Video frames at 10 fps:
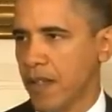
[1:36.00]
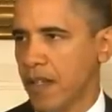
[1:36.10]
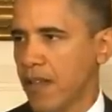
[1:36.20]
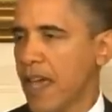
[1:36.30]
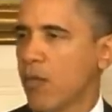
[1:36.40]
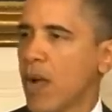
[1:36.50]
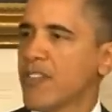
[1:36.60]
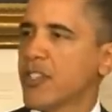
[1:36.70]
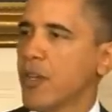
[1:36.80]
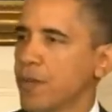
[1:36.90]
And that
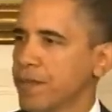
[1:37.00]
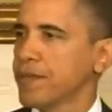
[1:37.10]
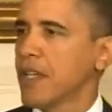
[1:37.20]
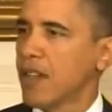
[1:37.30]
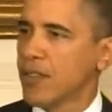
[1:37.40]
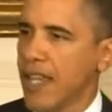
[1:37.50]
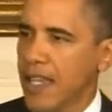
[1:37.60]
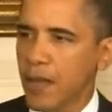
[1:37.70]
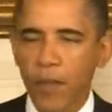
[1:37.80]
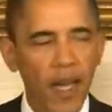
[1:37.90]
rescue,
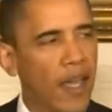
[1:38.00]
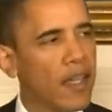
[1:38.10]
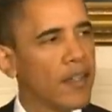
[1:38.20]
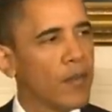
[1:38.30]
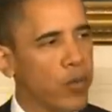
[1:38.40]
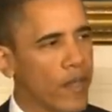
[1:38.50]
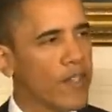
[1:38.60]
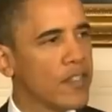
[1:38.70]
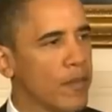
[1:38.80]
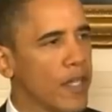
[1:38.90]
undertaken by the
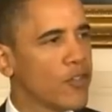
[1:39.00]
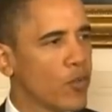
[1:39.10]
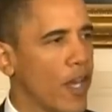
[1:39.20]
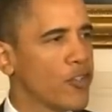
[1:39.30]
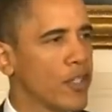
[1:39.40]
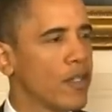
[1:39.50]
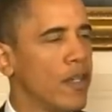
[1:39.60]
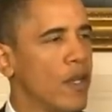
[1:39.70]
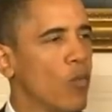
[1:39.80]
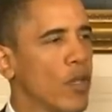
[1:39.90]
previous administration,
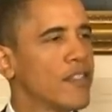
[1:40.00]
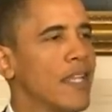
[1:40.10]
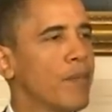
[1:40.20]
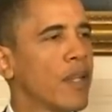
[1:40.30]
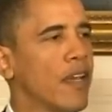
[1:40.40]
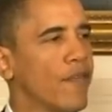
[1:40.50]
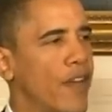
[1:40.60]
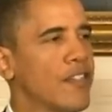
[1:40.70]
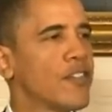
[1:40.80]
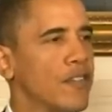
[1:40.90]
was deeply
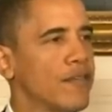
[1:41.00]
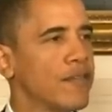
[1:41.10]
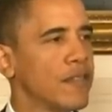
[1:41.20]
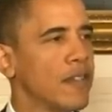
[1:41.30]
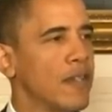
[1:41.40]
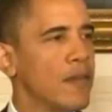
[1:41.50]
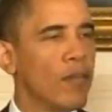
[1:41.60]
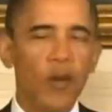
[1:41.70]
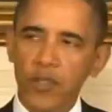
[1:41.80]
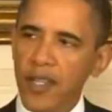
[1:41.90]
offensive,
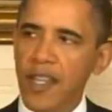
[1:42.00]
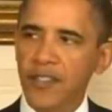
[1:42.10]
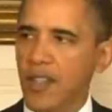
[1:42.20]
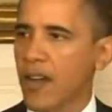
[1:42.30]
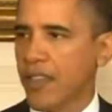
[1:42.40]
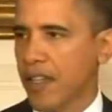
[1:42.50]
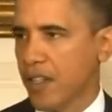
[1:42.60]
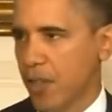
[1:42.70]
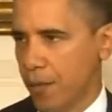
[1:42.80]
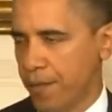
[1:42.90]
but it was a necessary thing
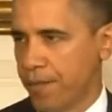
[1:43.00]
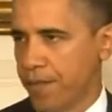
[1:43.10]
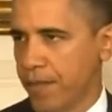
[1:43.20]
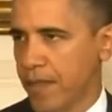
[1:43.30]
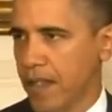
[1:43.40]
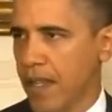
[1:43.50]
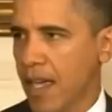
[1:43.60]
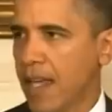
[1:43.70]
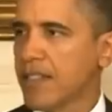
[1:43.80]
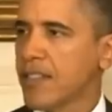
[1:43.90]
to do.
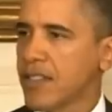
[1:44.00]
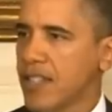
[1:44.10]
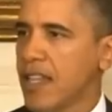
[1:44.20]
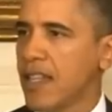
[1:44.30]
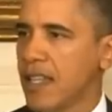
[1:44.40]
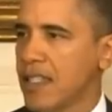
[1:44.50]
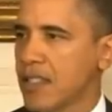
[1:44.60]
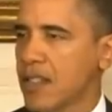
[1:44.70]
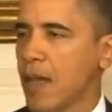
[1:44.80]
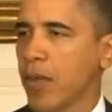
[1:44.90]
And it succeeded in
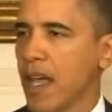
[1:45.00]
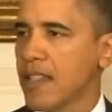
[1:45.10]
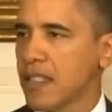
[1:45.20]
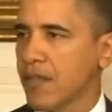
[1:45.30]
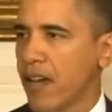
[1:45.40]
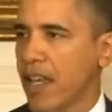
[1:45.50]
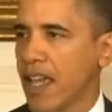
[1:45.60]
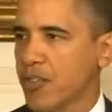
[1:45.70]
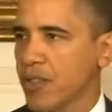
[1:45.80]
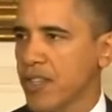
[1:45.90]
stabilizing the
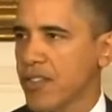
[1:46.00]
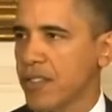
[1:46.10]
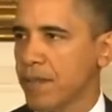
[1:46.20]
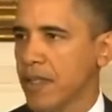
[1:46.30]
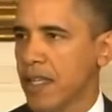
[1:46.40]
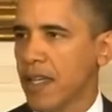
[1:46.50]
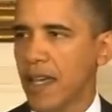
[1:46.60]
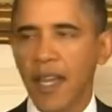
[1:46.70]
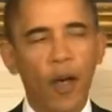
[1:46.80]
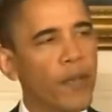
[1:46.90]
financial system
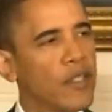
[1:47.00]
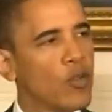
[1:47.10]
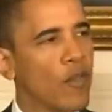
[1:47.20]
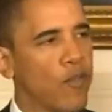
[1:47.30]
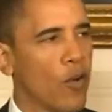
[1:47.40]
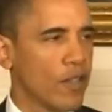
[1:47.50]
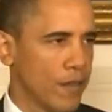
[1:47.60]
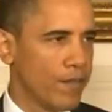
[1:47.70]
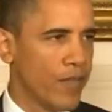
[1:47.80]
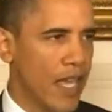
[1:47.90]
and helping to avert
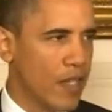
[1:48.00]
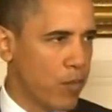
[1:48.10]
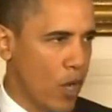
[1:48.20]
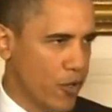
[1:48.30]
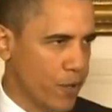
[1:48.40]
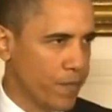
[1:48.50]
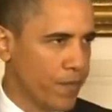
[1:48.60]
that depression.